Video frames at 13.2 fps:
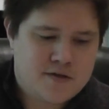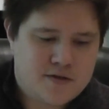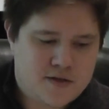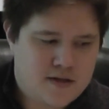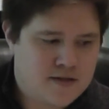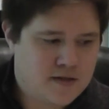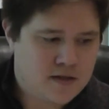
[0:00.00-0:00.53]

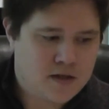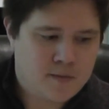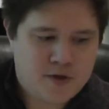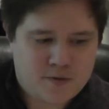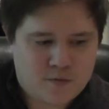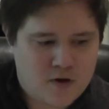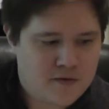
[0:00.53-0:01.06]
it's a little
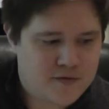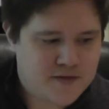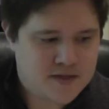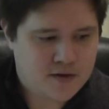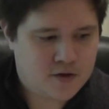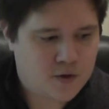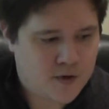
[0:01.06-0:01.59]
bit rough
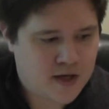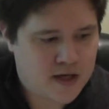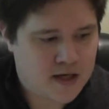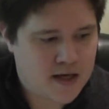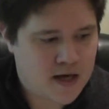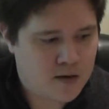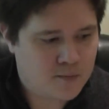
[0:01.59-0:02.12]
still going in
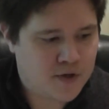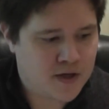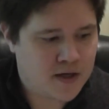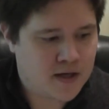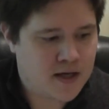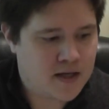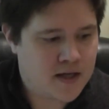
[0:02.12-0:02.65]
and out, but
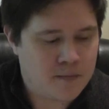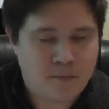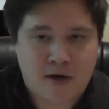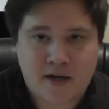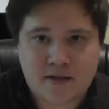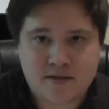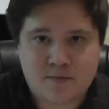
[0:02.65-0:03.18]
again, that
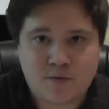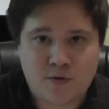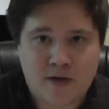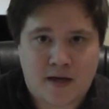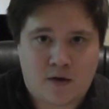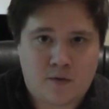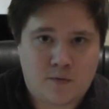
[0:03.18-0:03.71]
might smooth
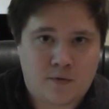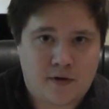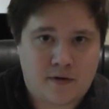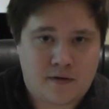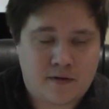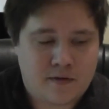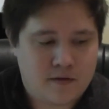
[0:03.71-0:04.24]
out
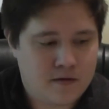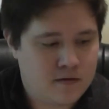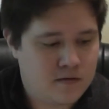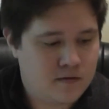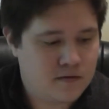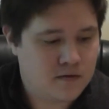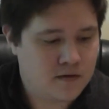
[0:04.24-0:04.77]
with
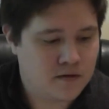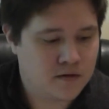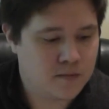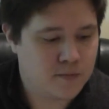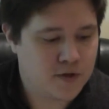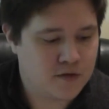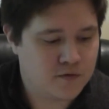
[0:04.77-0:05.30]
a little
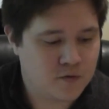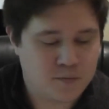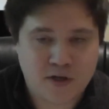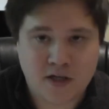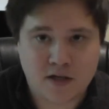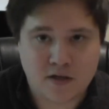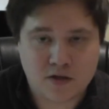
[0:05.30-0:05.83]
bit of
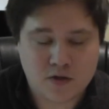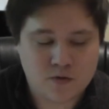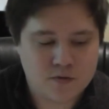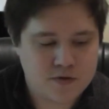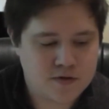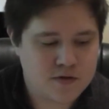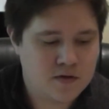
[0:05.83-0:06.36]
repeated
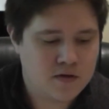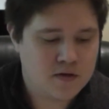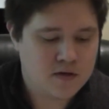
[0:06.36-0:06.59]
use,